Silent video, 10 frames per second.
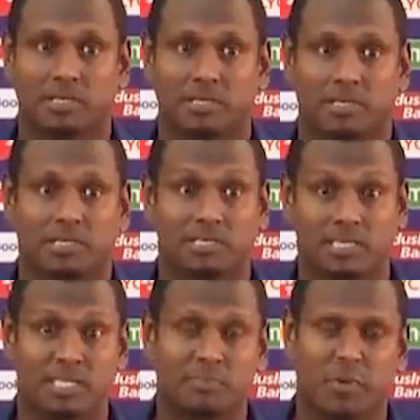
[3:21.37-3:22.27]
It's
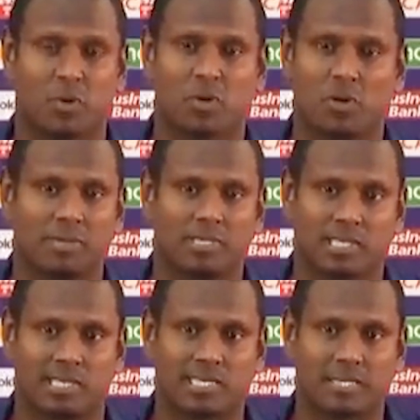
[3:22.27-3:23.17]
just pure common
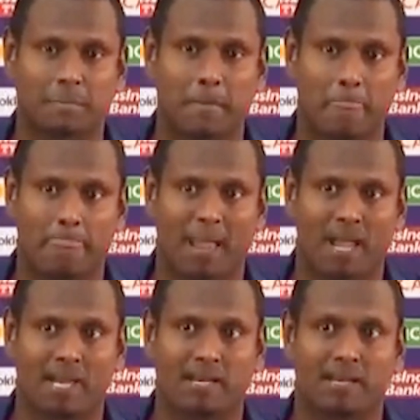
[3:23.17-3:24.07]
sense.
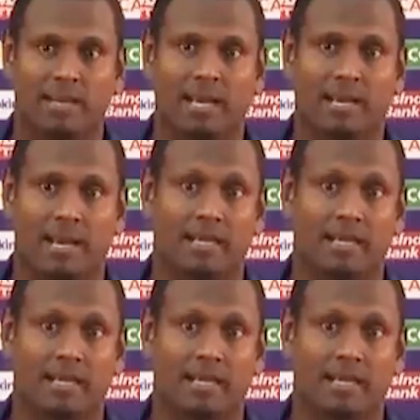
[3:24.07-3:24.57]
And